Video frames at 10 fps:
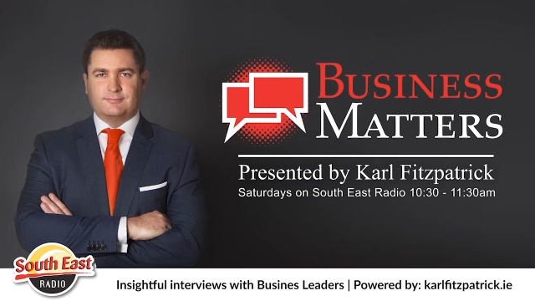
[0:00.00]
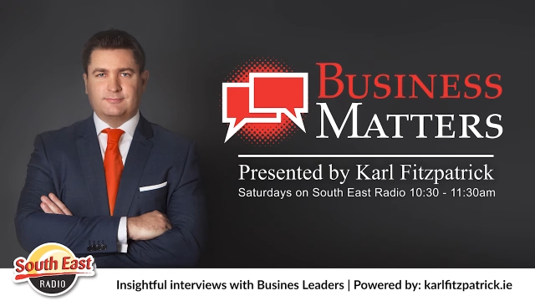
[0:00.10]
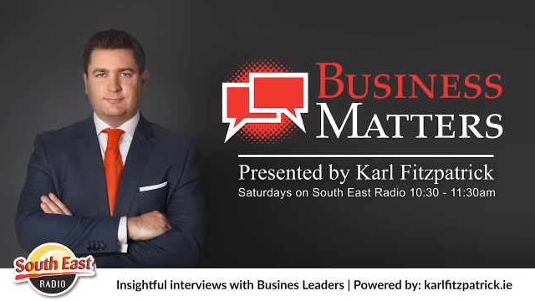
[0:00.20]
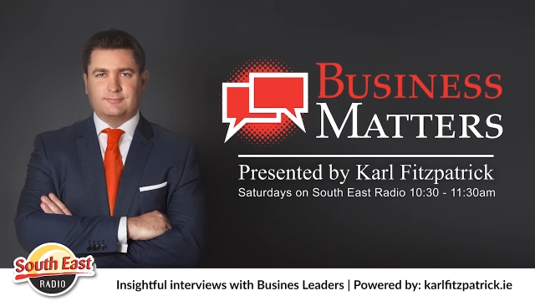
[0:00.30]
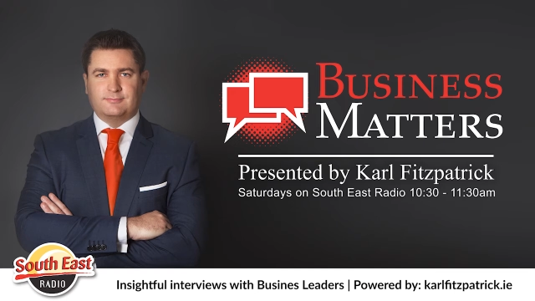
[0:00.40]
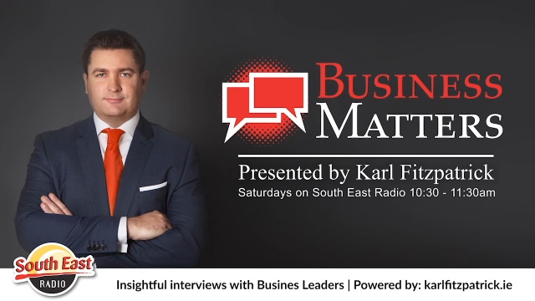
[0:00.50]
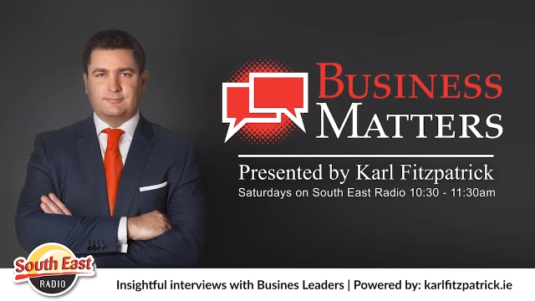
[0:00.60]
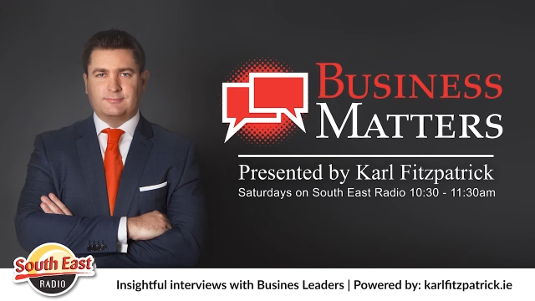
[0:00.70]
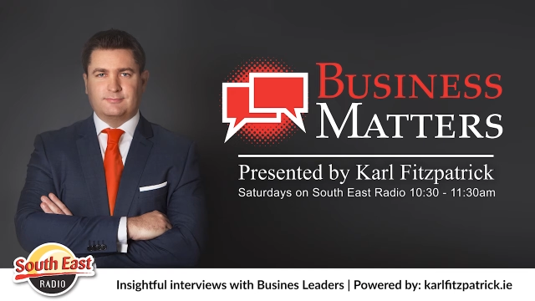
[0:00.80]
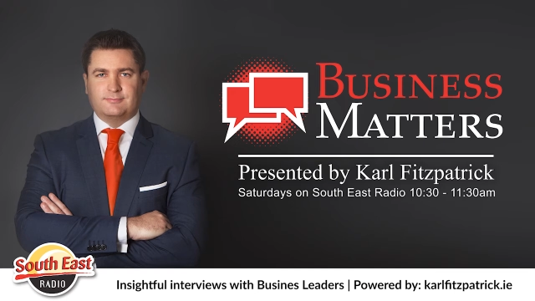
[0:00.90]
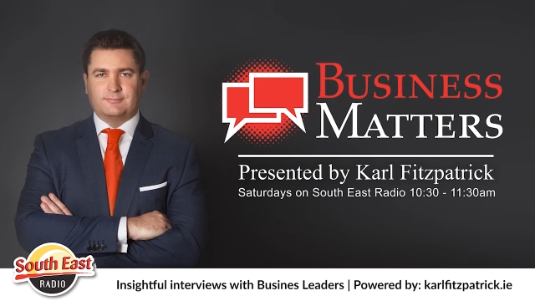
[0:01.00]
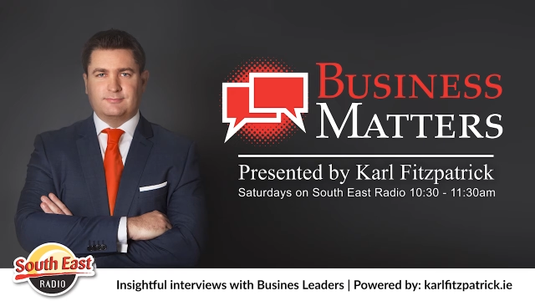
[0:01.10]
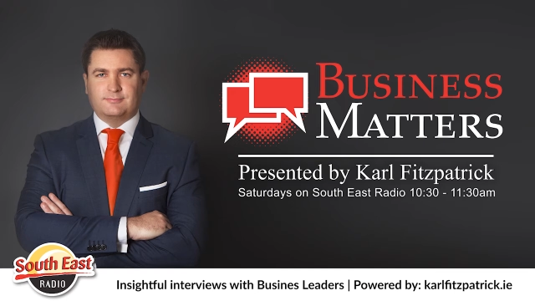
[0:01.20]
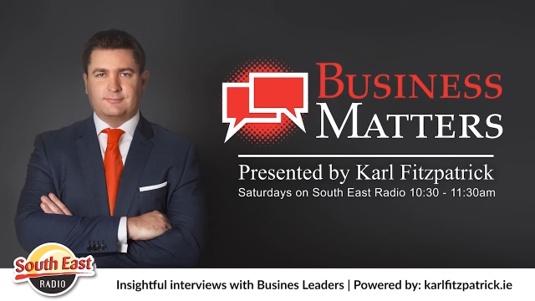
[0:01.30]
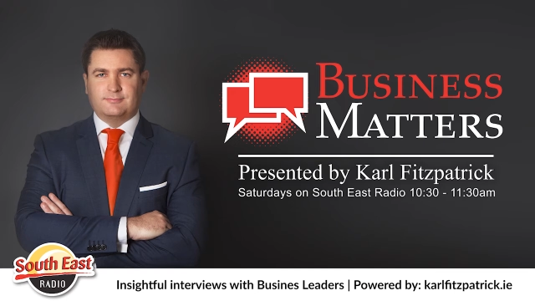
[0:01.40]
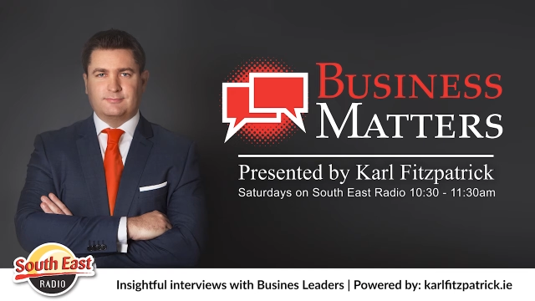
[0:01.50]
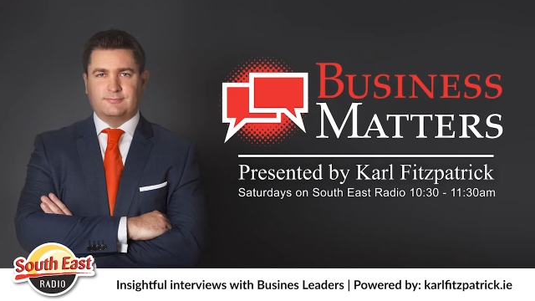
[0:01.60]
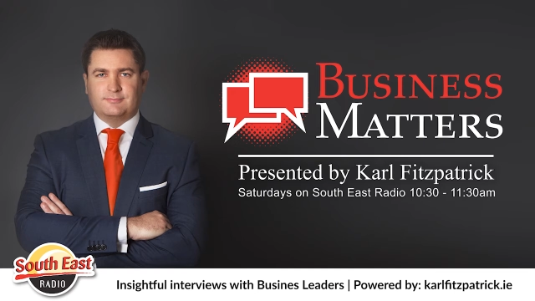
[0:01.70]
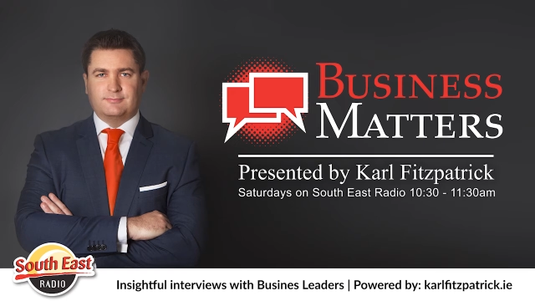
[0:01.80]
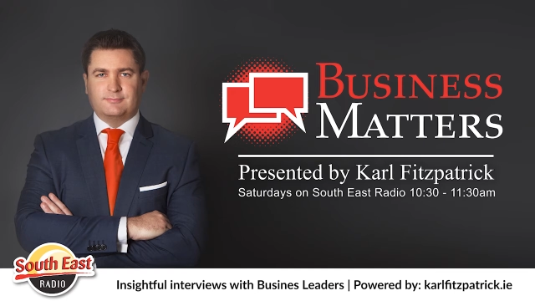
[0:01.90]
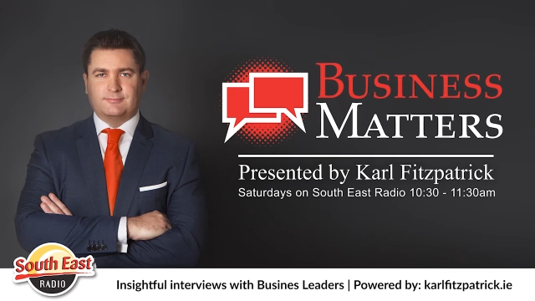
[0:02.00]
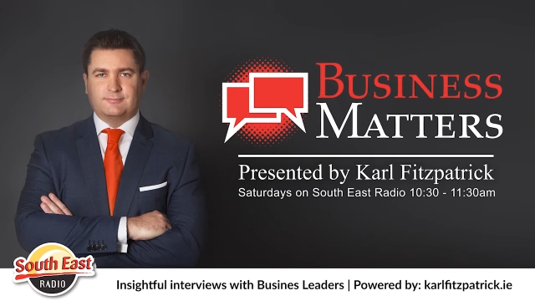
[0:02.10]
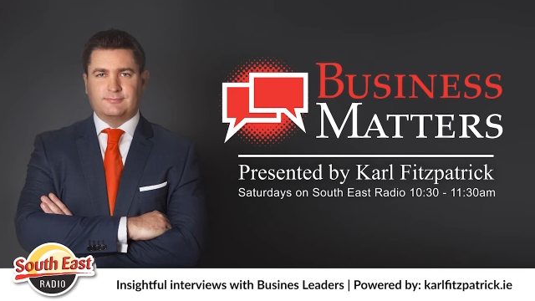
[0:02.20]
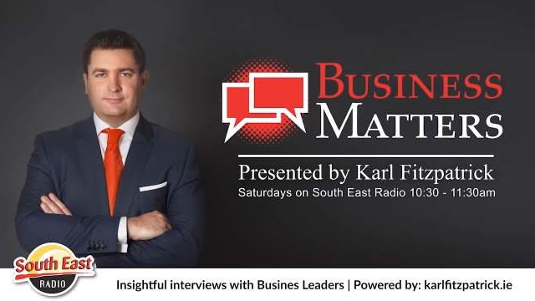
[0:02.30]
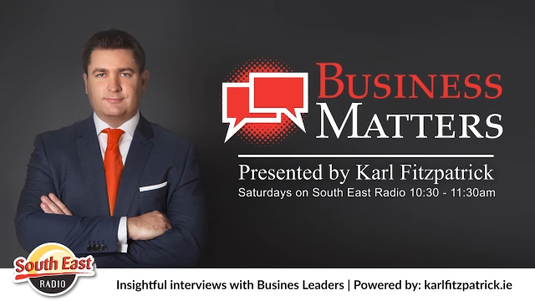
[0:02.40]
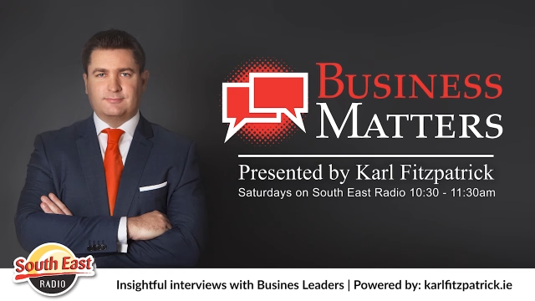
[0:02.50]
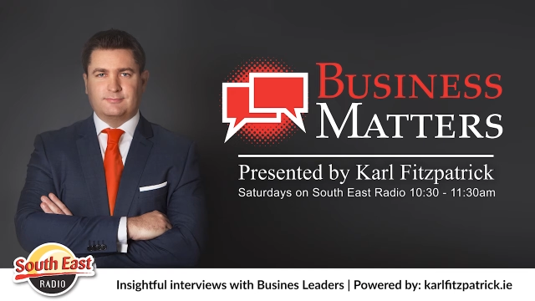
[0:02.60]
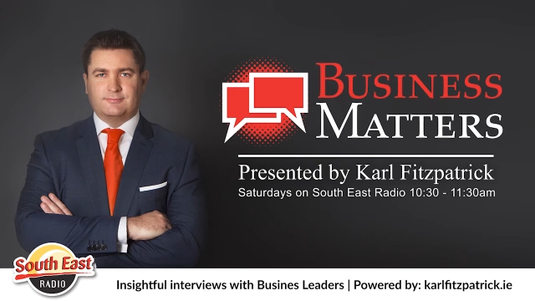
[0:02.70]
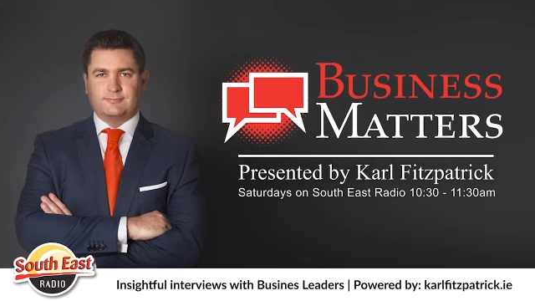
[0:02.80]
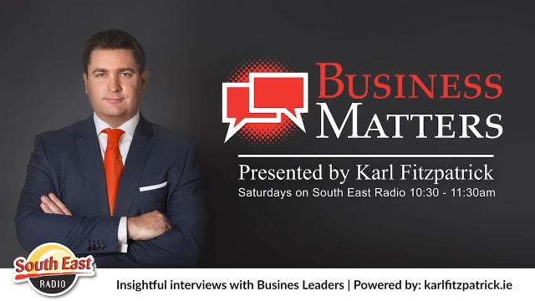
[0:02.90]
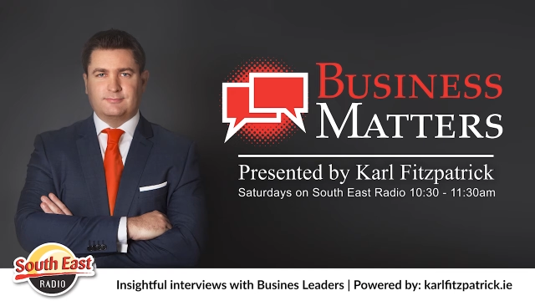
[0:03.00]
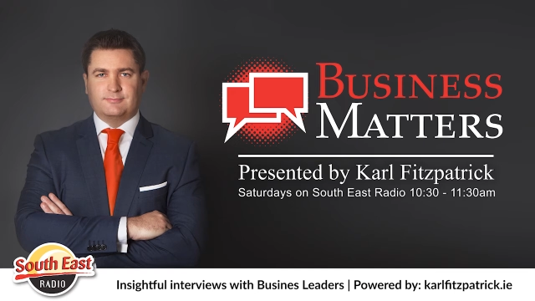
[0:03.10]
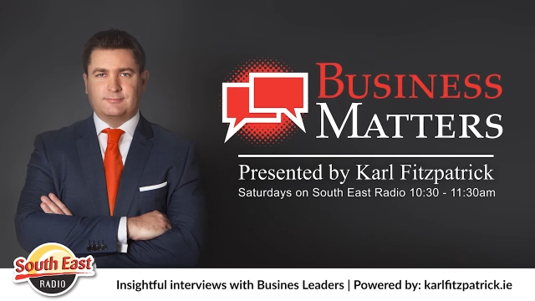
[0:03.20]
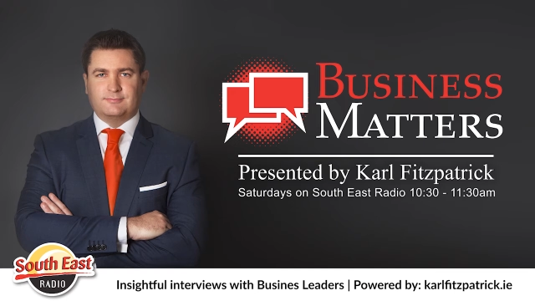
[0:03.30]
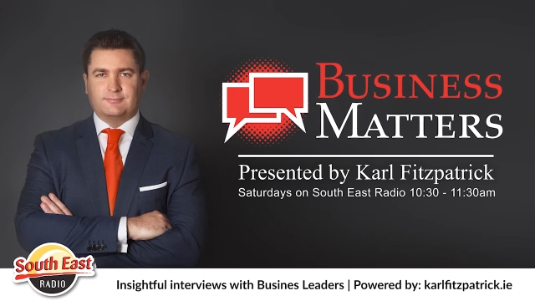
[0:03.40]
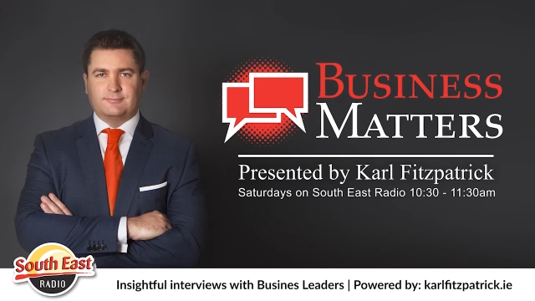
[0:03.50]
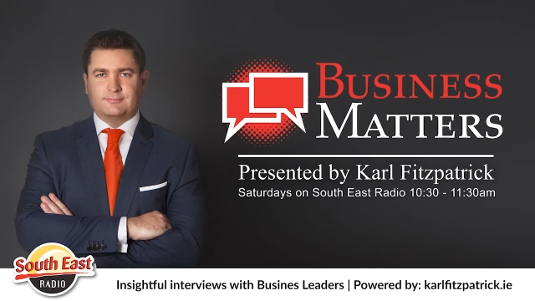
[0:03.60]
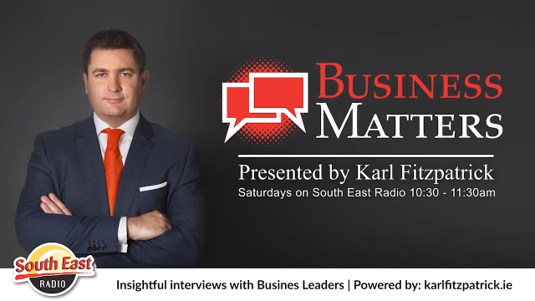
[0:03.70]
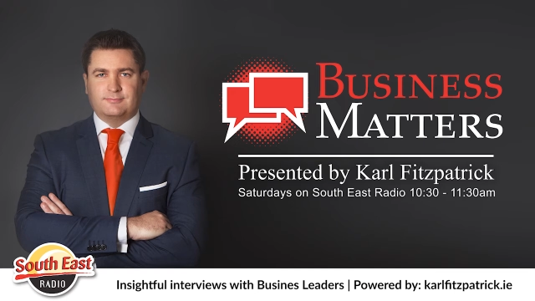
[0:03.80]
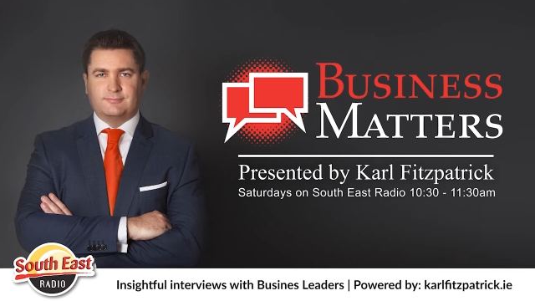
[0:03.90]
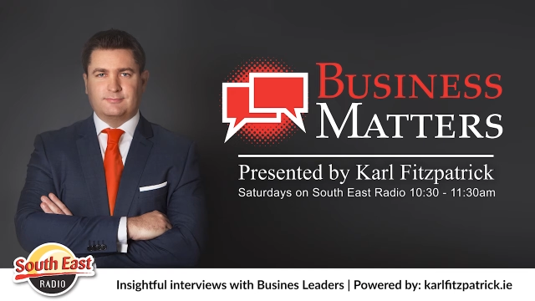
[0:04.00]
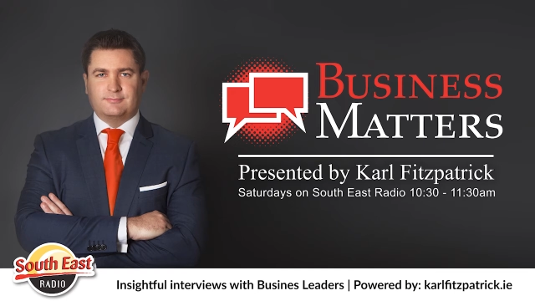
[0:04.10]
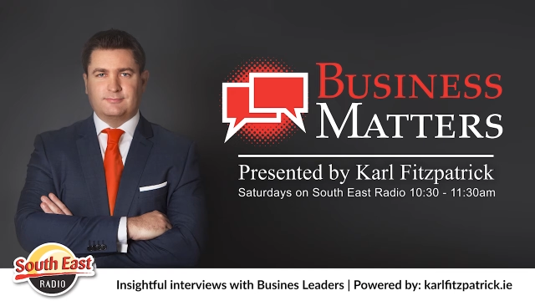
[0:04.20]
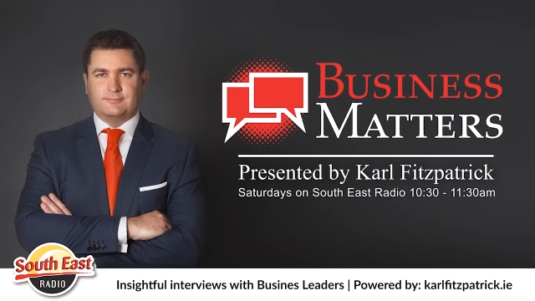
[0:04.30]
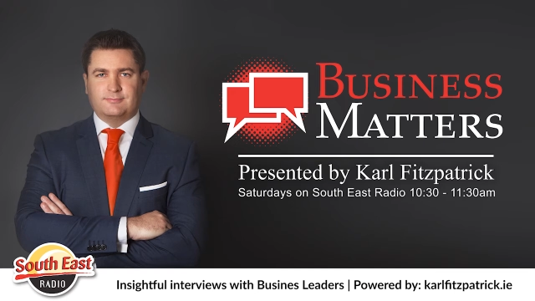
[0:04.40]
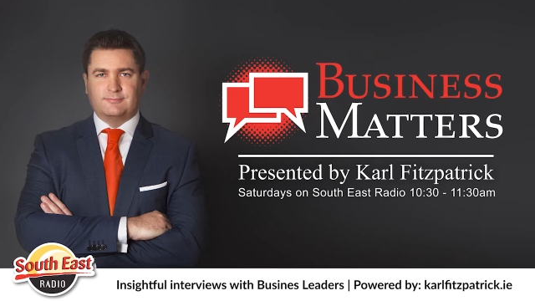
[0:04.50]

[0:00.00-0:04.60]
(no lip movement)